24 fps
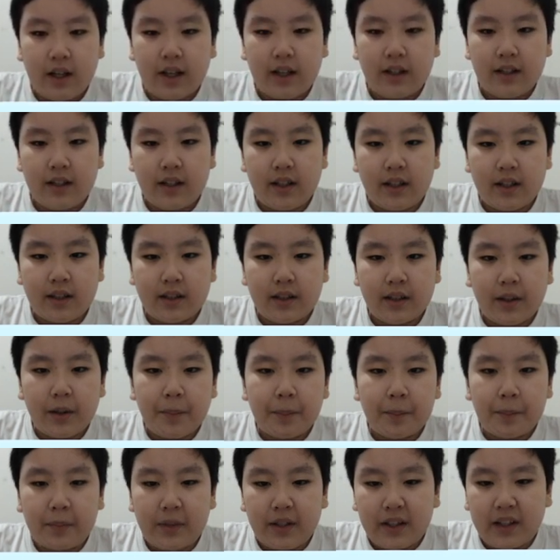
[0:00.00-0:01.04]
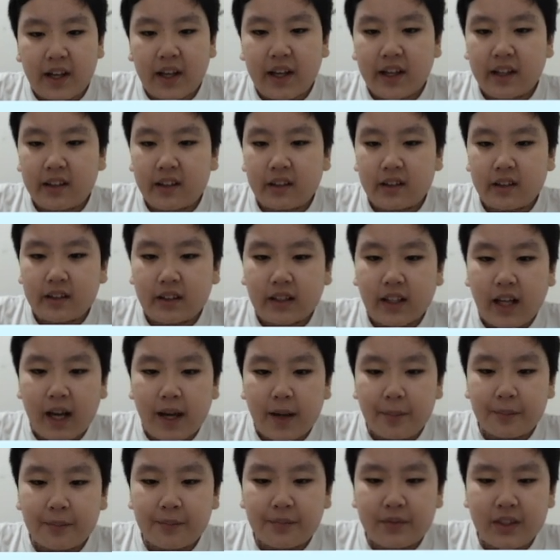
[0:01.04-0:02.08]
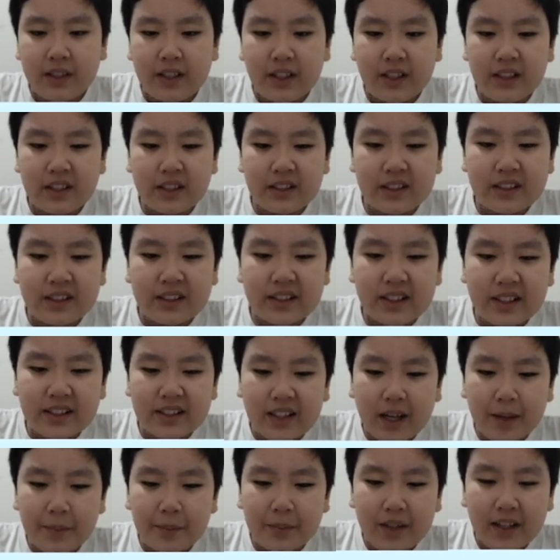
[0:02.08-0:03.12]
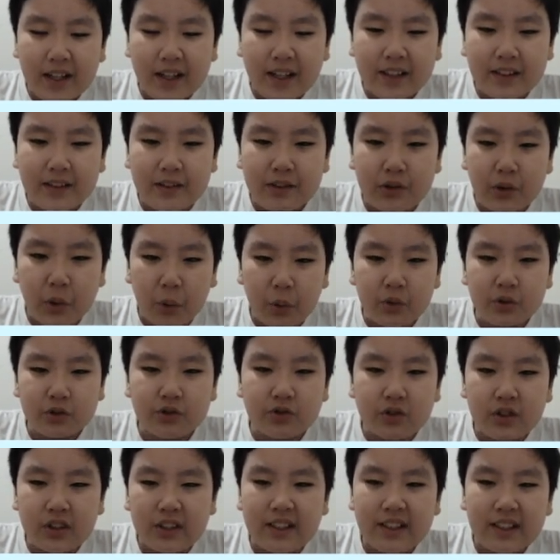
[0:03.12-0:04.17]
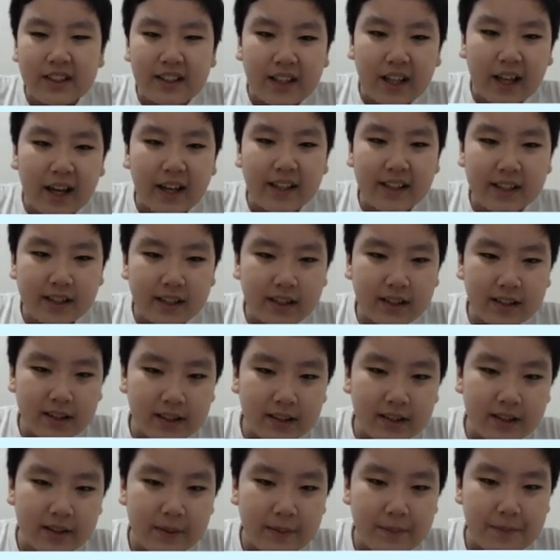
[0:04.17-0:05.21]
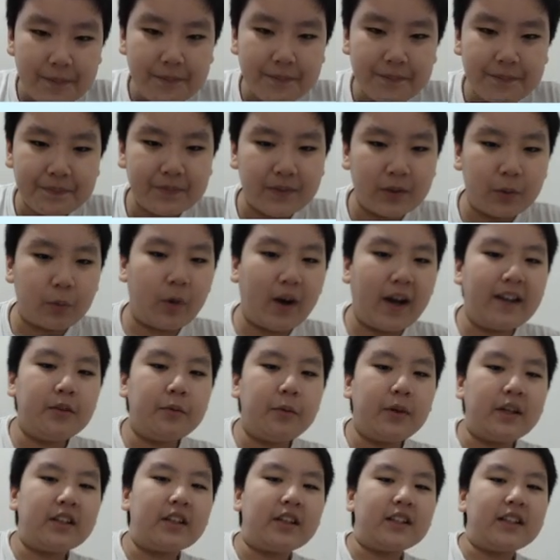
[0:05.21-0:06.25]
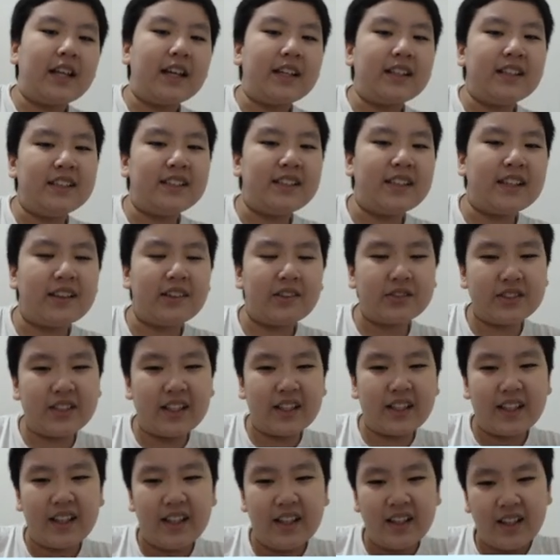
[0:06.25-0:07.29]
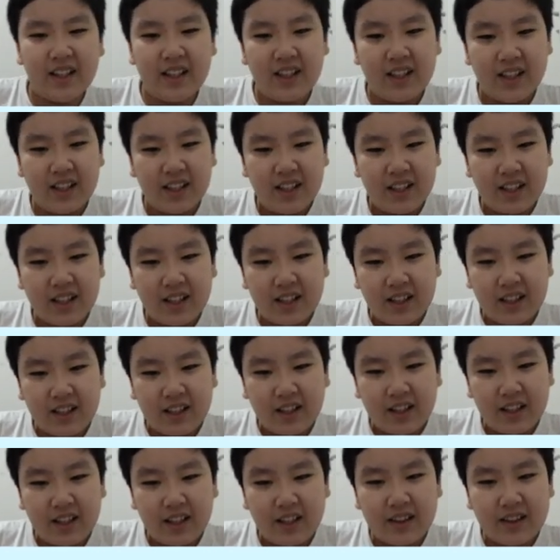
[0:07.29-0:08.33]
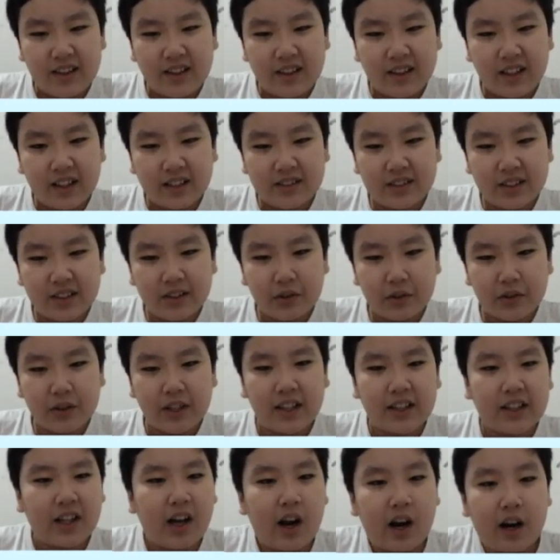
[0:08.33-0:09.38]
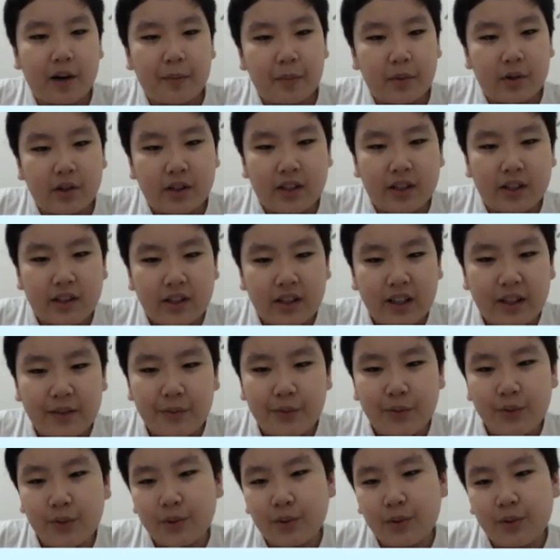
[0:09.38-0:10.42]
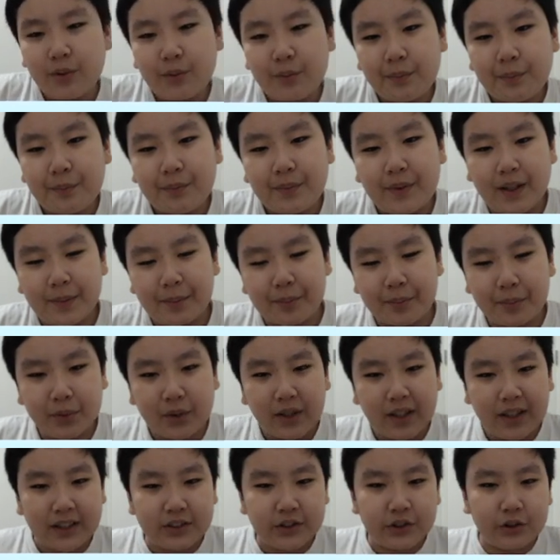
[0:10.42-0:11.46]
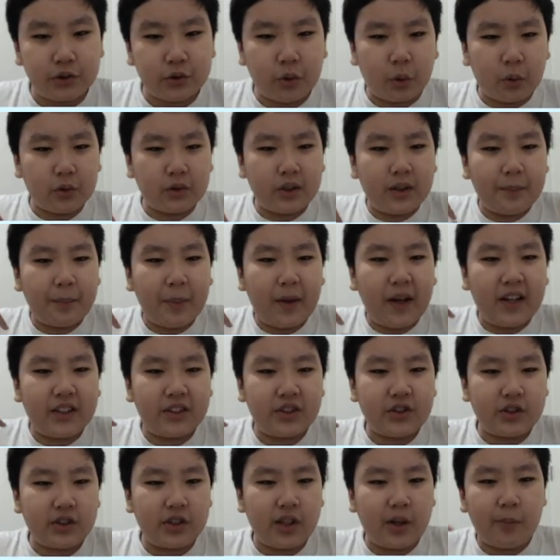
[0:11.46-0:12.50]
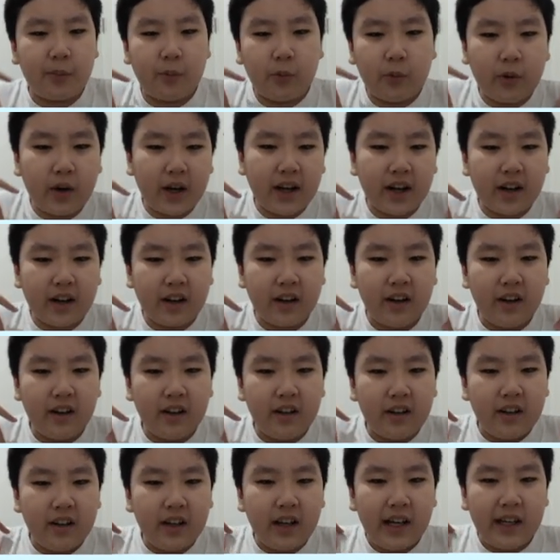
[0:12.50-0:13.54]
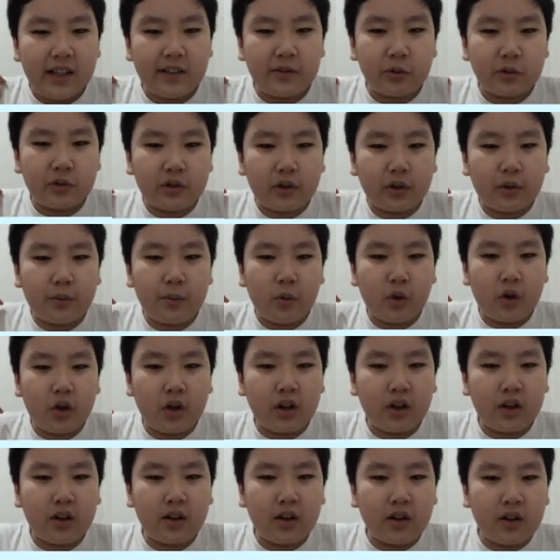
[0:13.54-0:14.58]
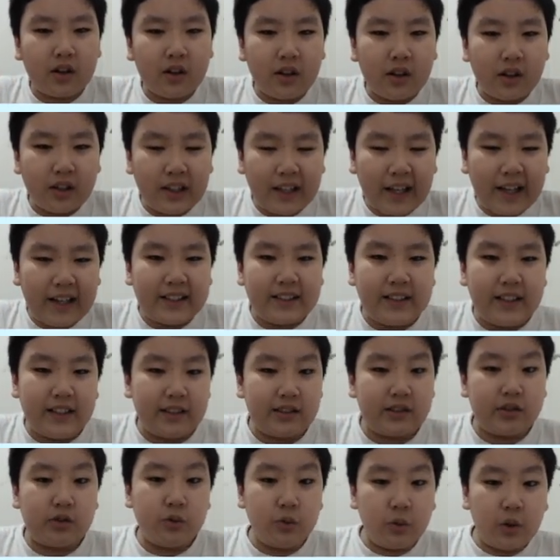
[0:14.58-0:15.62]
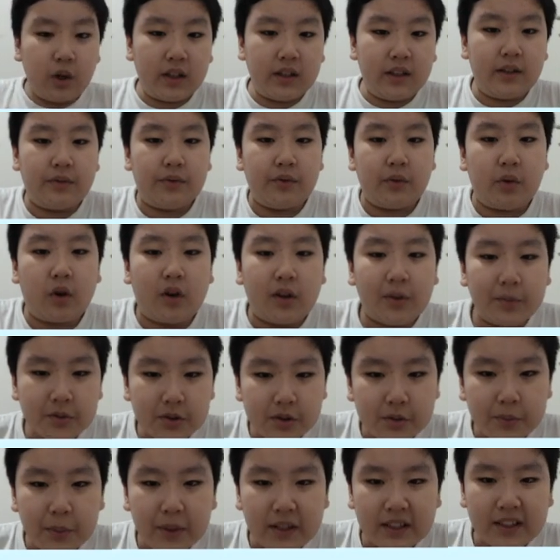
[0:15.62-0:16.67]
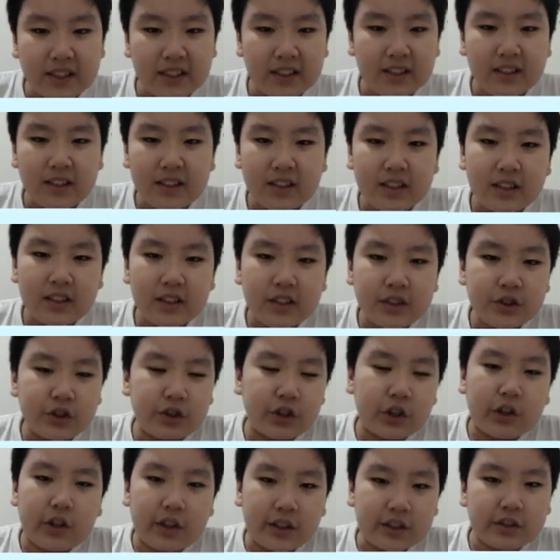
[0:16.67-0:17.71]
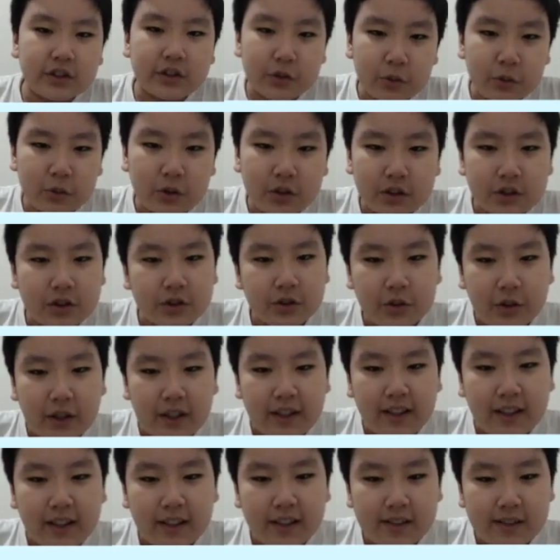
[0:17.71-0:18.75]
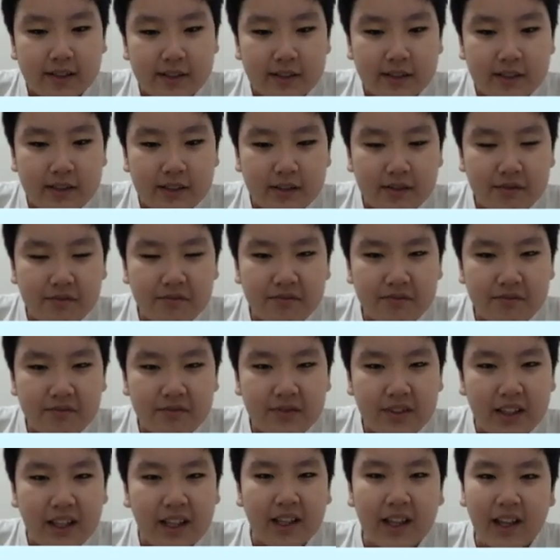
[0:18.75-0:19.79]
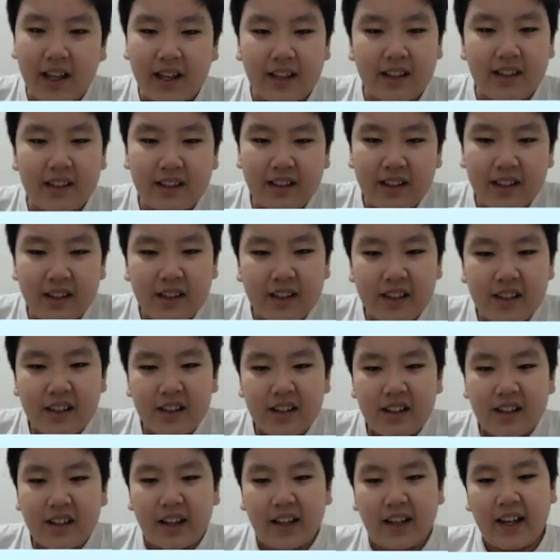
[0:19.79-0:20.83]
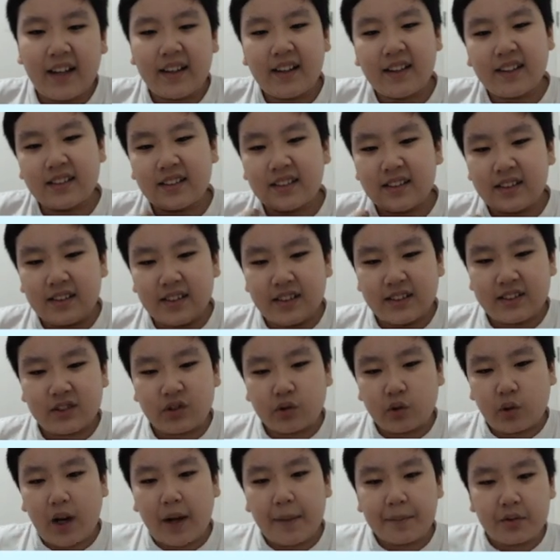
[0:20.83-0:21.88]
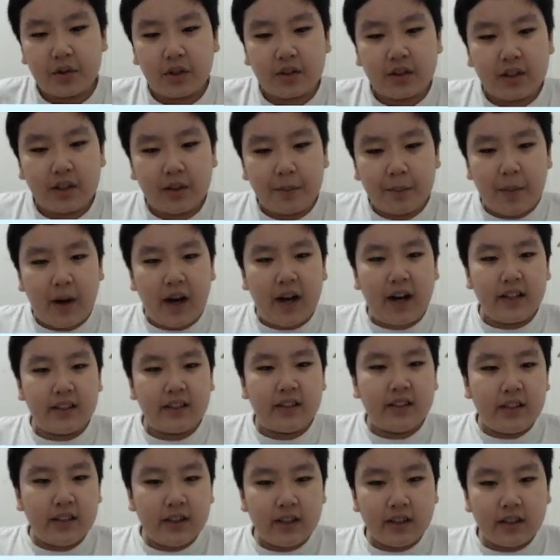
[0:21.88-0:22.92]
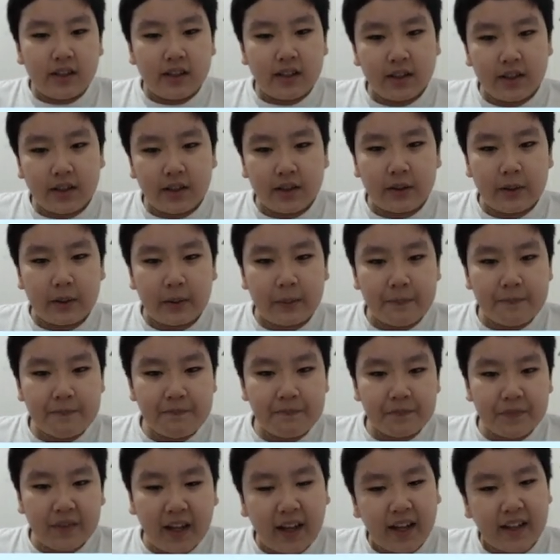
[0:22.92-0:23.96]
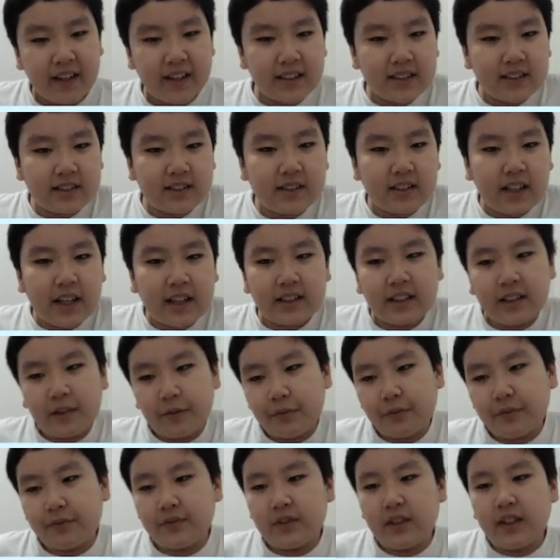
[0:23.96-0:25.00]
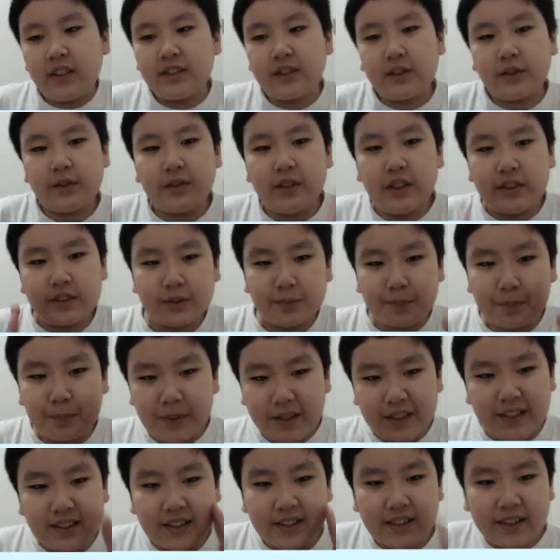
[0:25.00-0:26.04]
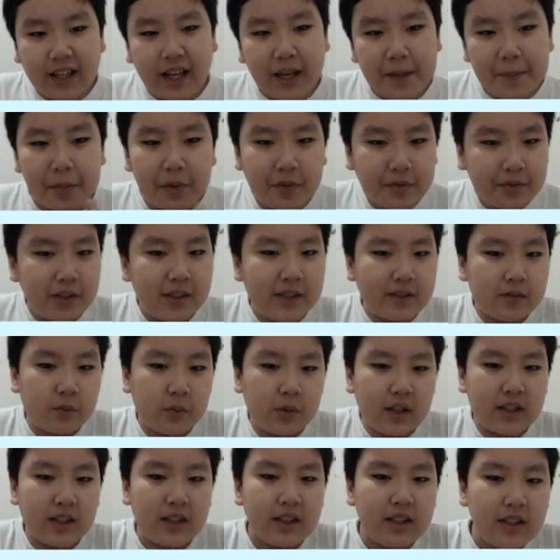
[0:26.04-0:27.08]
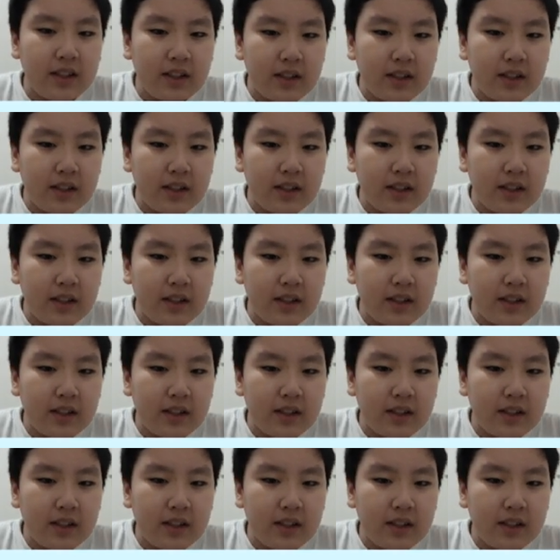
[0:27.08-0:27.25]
And then miracle type, the type that I don't really like. Why do I not like this? It looks like it doesn't look that armory. If you can put like a shoulder patch somewhere, it would look more like the two other forms, but sure, it's cool too, I guess. Yeah, like I like the stripes on the body, and it's like the speed type of this one.